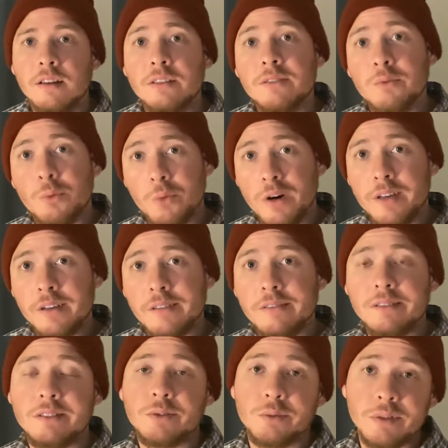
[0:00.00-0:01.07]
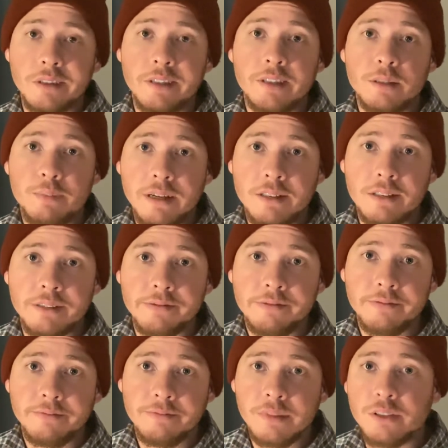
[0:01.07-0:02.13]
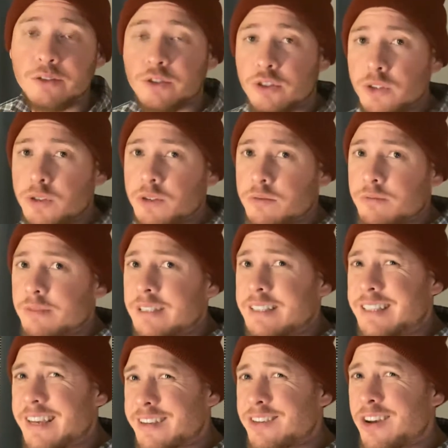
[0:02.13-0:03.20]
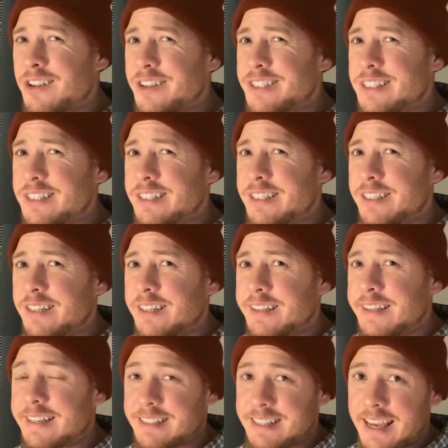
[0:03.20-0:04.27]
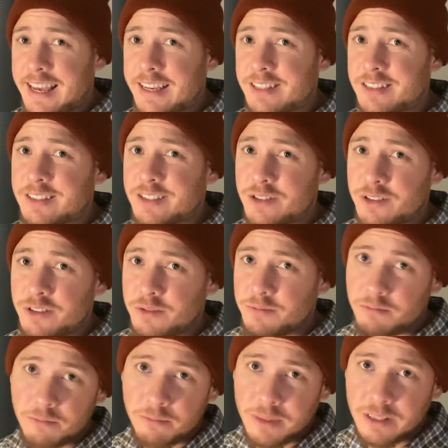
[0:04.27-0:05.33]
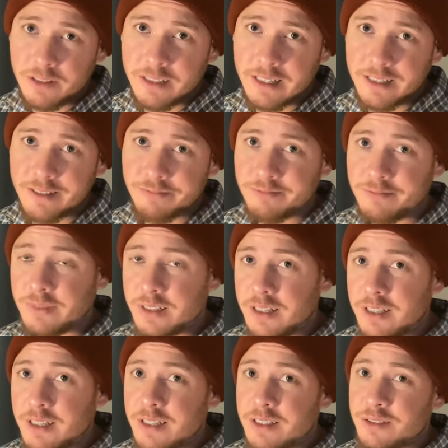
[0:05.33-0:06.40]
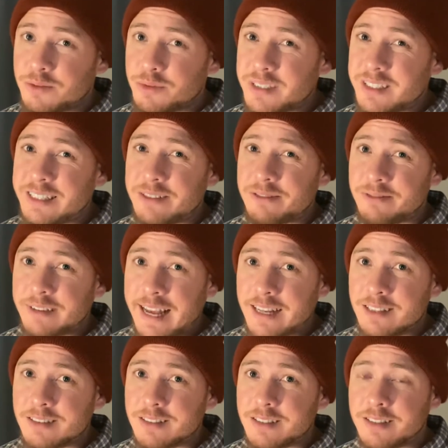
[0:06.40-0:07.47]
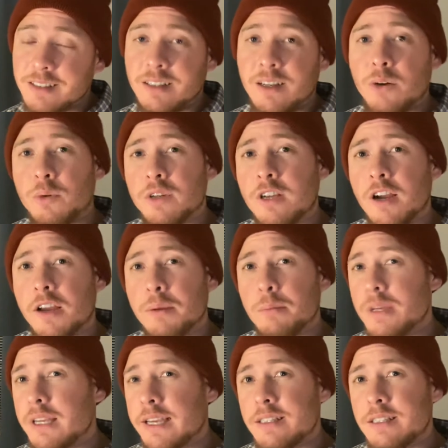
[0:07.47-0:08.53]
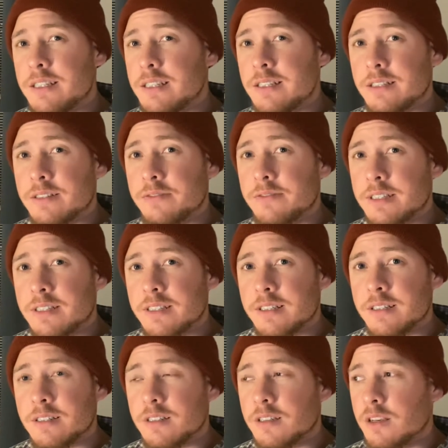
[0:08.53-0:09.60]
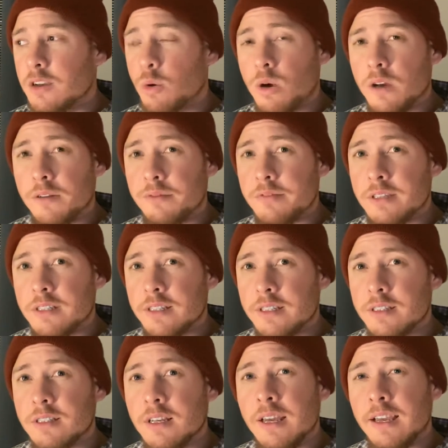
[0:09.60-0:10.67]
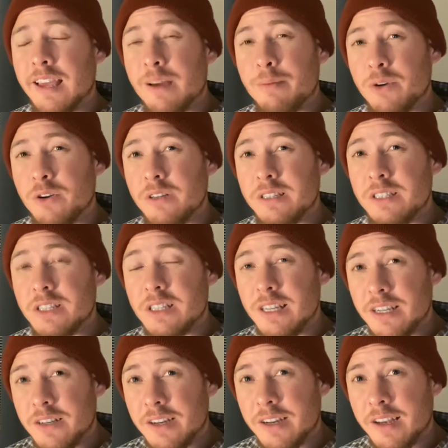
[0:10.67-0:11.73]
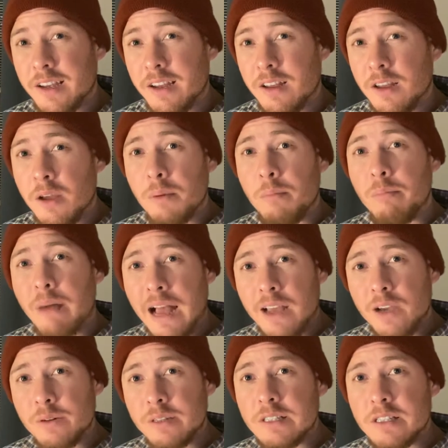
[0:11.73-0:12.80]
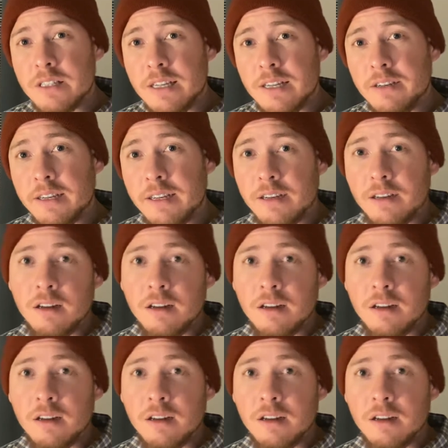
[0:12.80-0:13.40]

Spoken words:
one, it's really expensive. Two, the technology it takes to build it is really advanced. We're talking PhDs in physics, quantum physics, chemical engineering, bioengineering.